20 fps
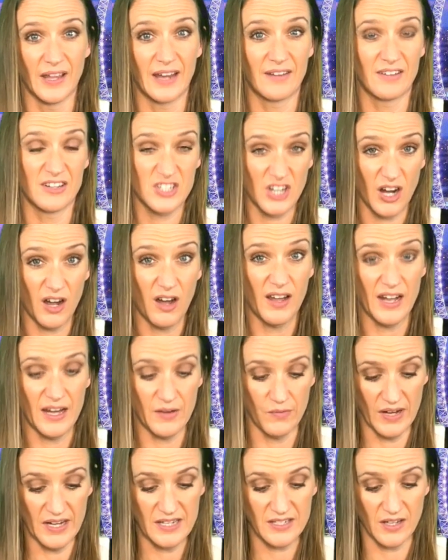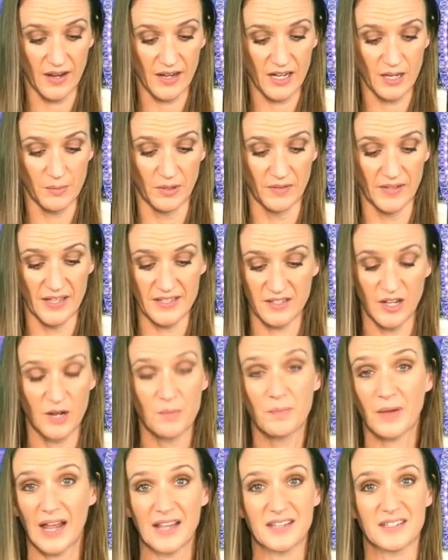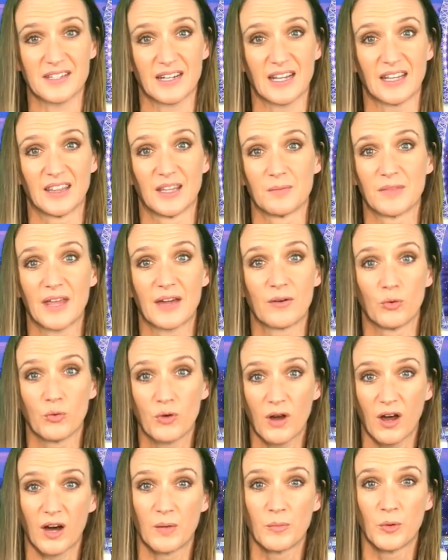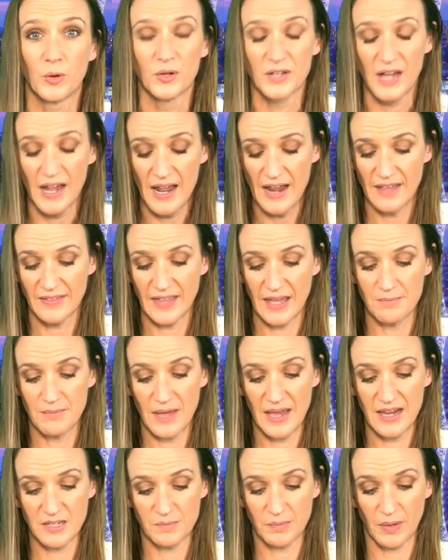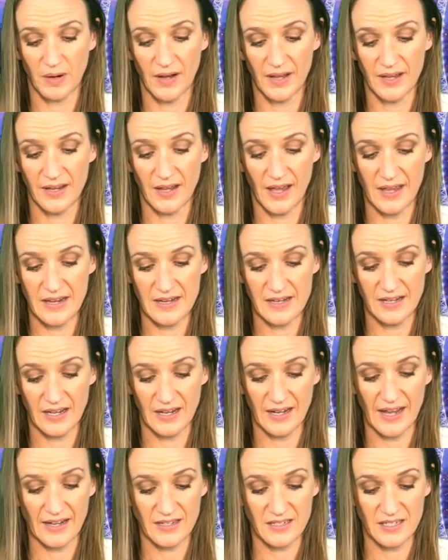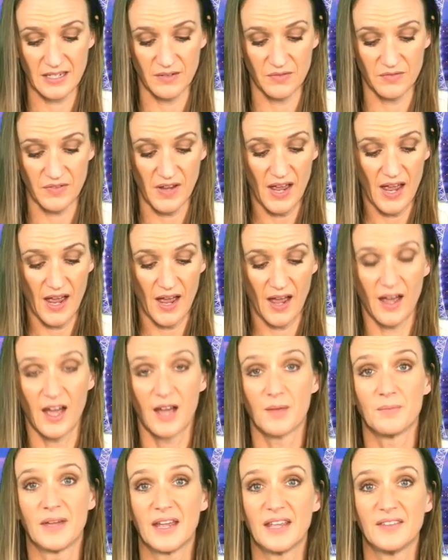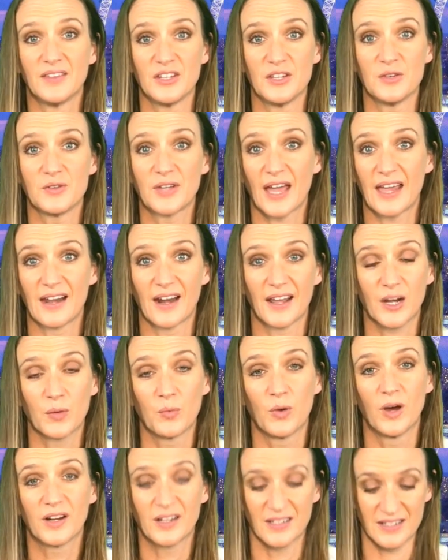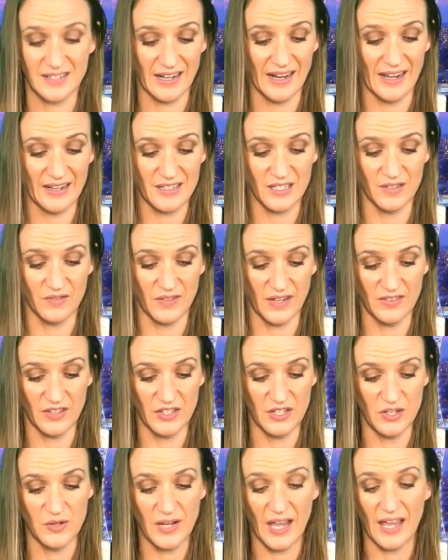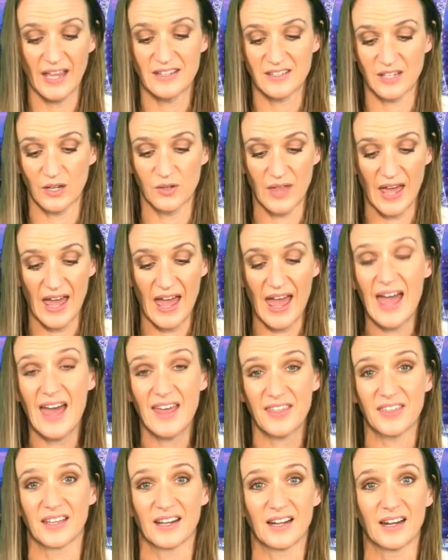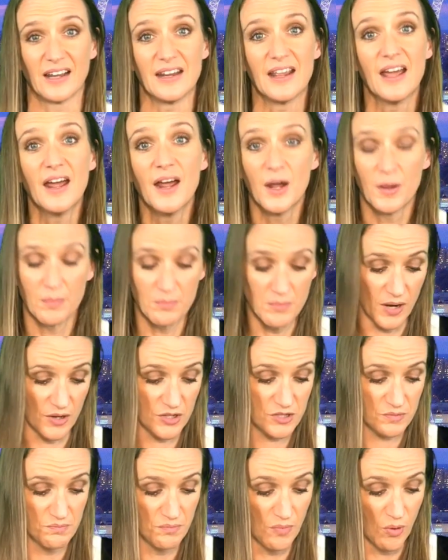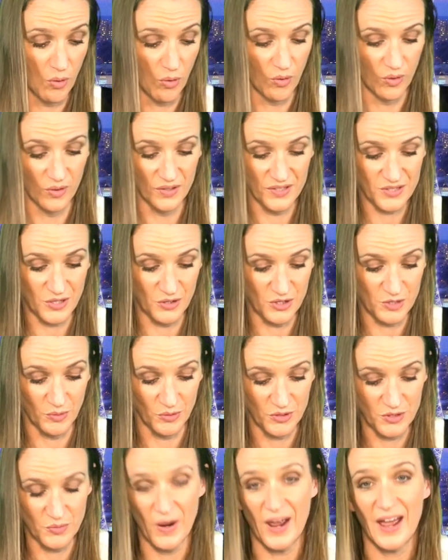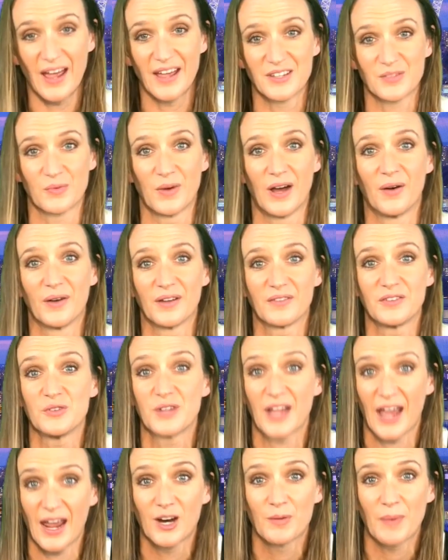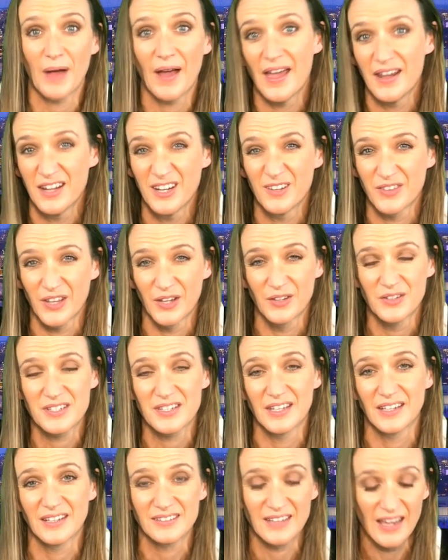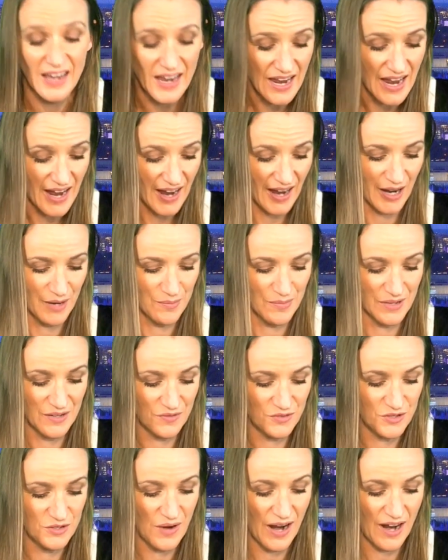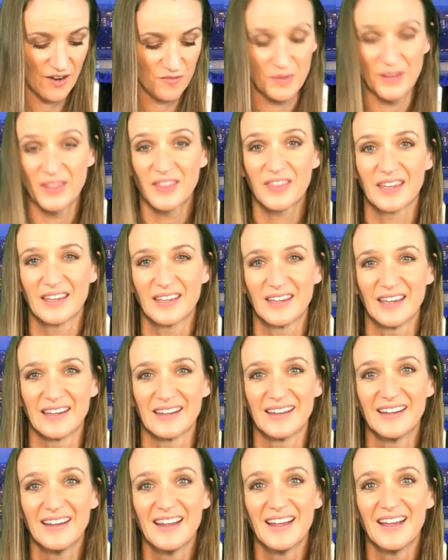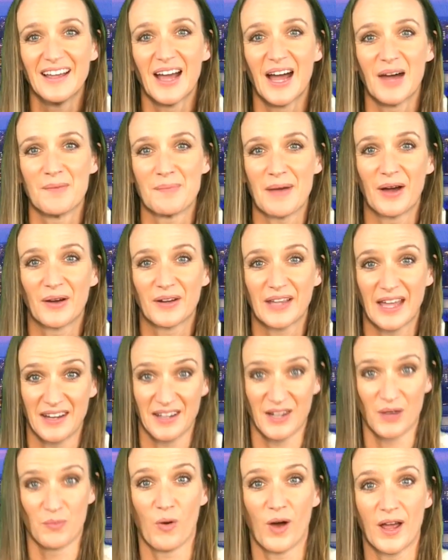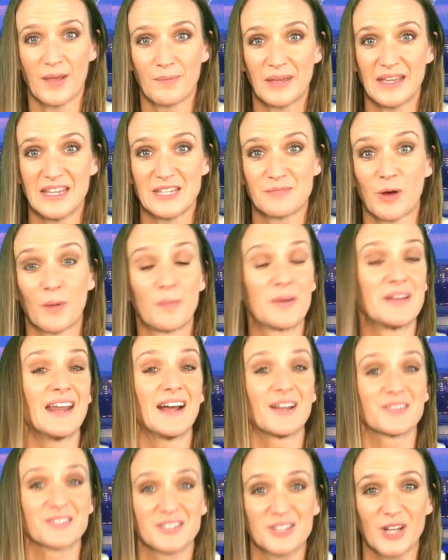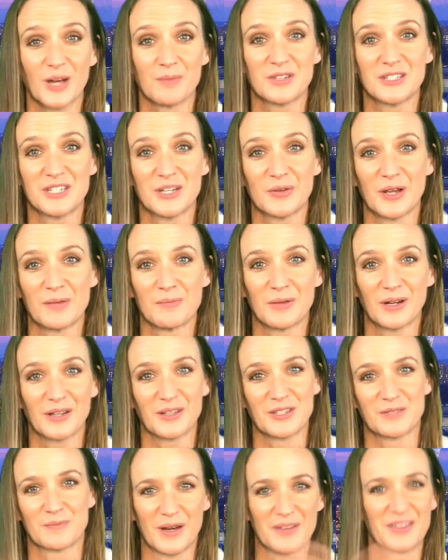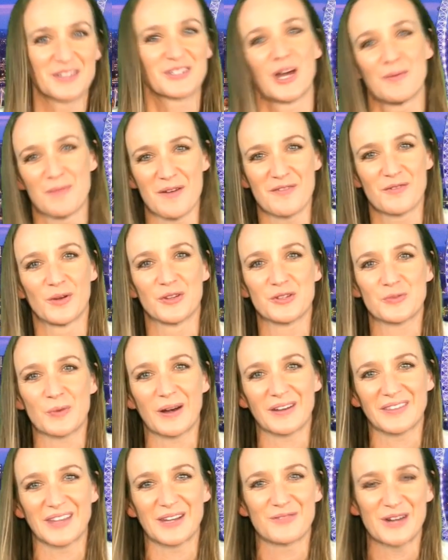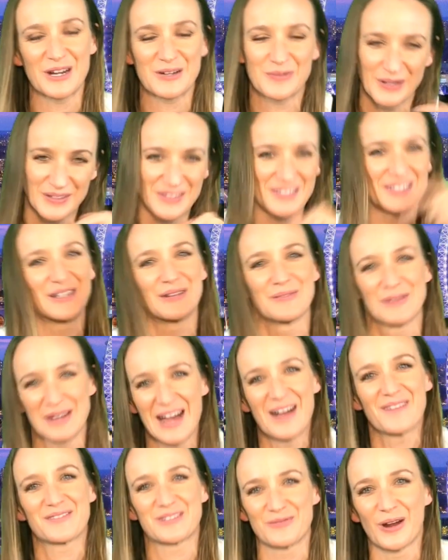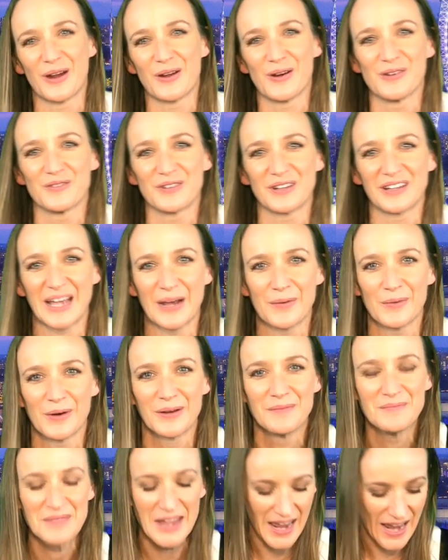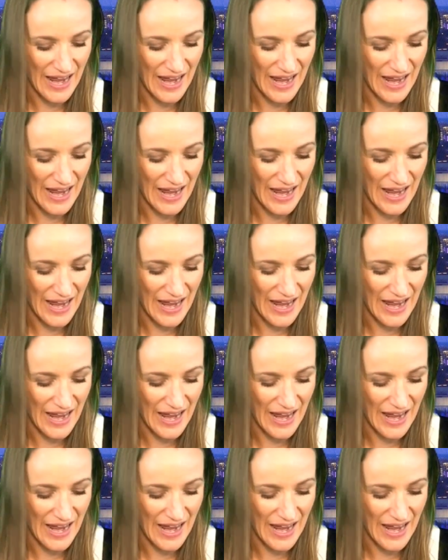They're entirely recyclable. There's no plastic in them. They're all cardboard. They're made by a collective in the UK, like a workers' collective in the UK. So they're ethically much more suitable to wear as well, if you care about any of those things. And if you have been thinking about getting a white peace poppy, now's the time to do it, because by the time everyone's wearing their red ones, you don't want to have to write off and get one.